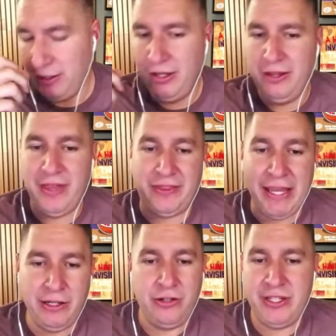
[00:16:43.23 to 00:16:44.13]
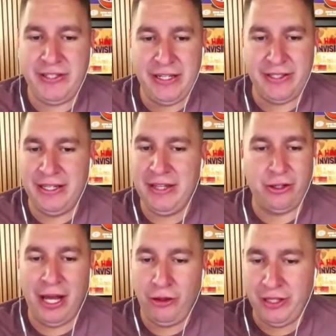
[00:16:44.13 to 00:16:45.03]
they entered the season neither
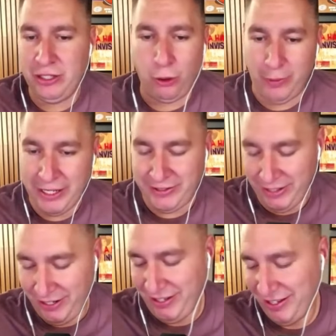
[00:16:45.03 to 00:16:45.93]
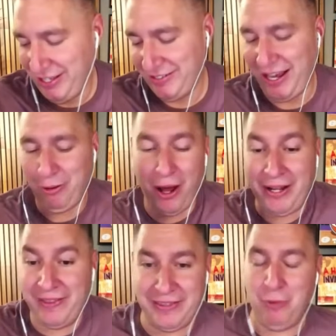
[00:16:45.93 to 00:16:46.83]
healthy nor rested. It's ironic
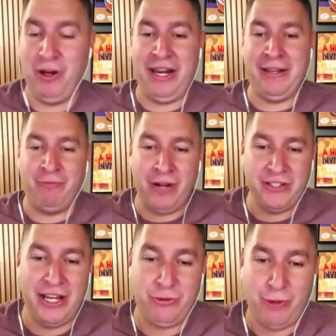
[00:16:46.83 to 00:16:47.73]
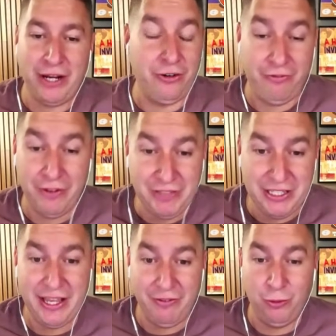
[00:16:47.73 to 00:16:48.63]
that they won a franchise record
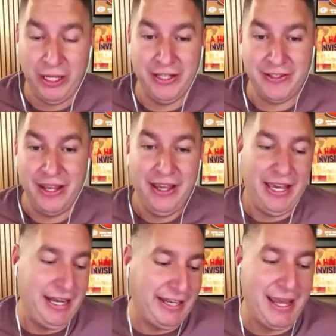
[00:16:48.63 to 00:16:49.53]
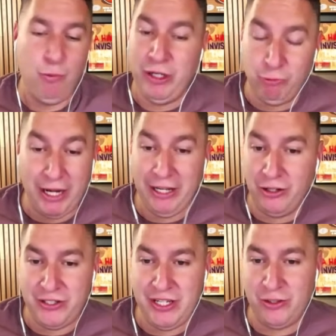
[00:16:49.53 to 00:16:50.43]
57 wins in a game when regular
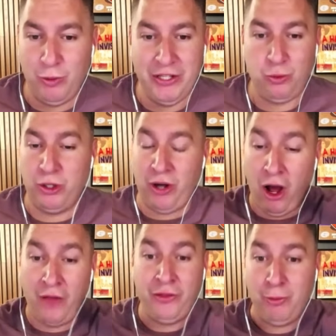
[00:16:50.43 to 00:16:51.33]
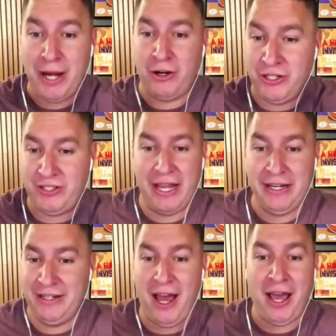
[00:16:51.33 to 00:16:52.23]
season wins were on the record
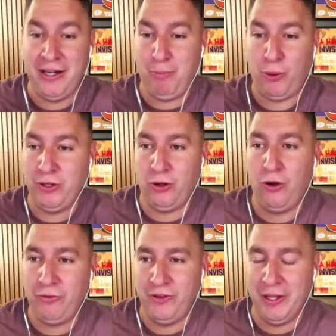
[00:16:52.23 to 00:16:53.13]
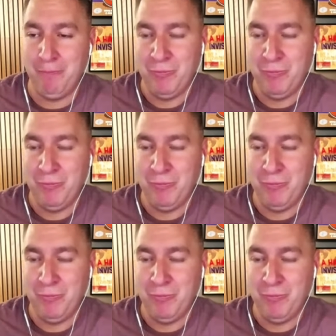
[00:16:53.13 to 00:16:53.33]
stated not an important goal for them.